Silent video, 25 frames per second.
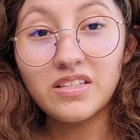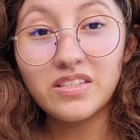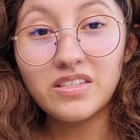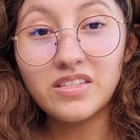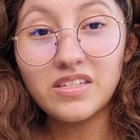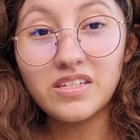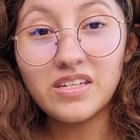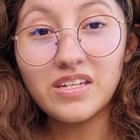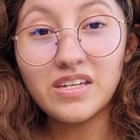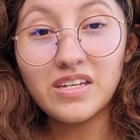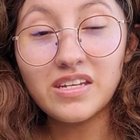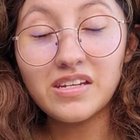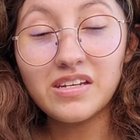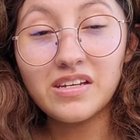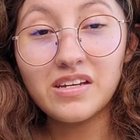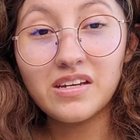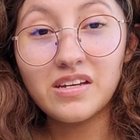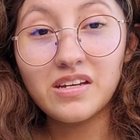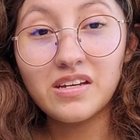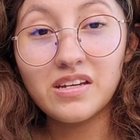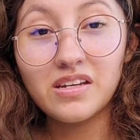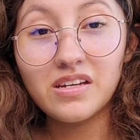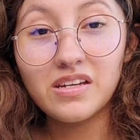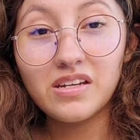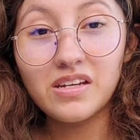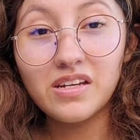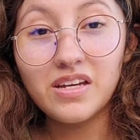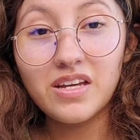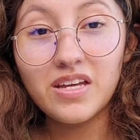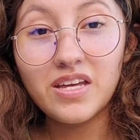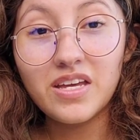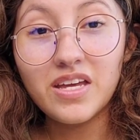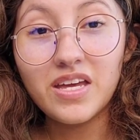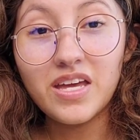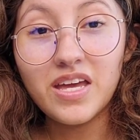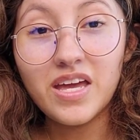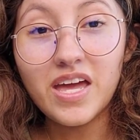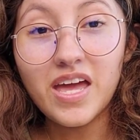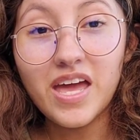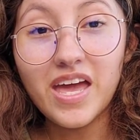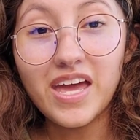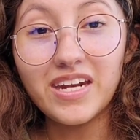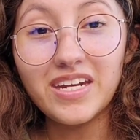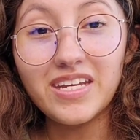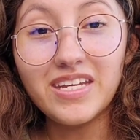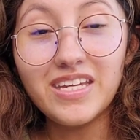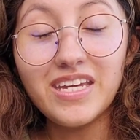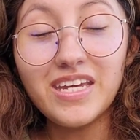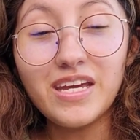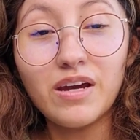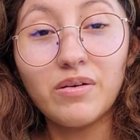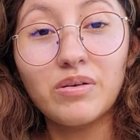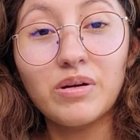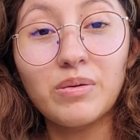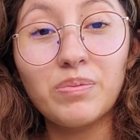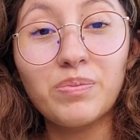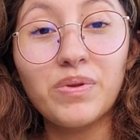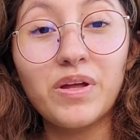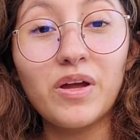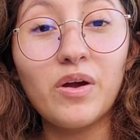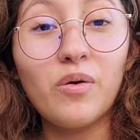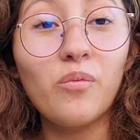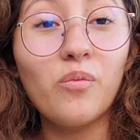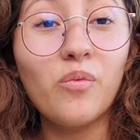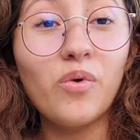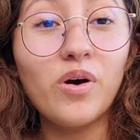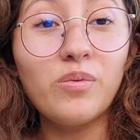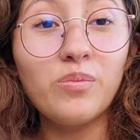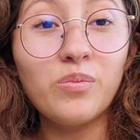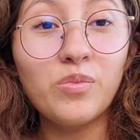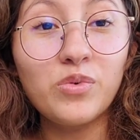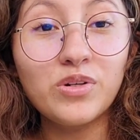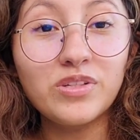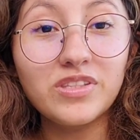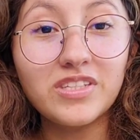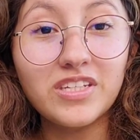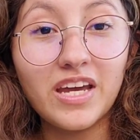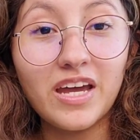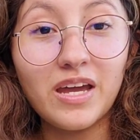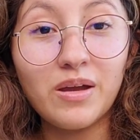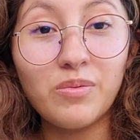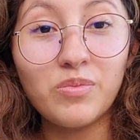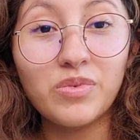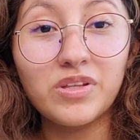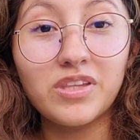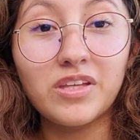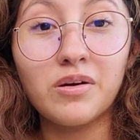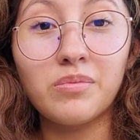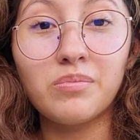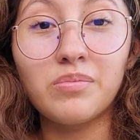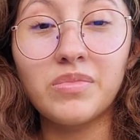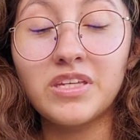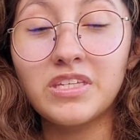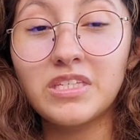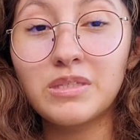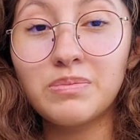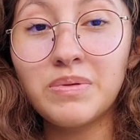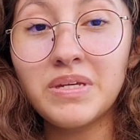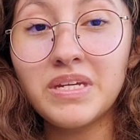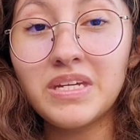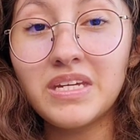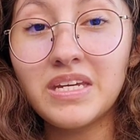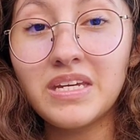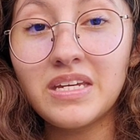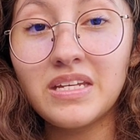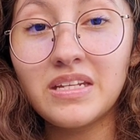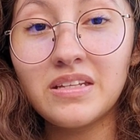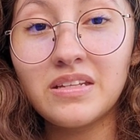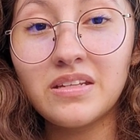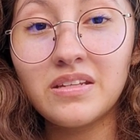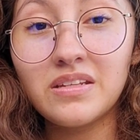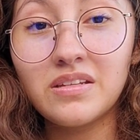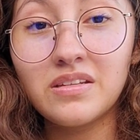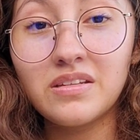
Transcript: D, and E. I'm going to play it one more time without me speaking.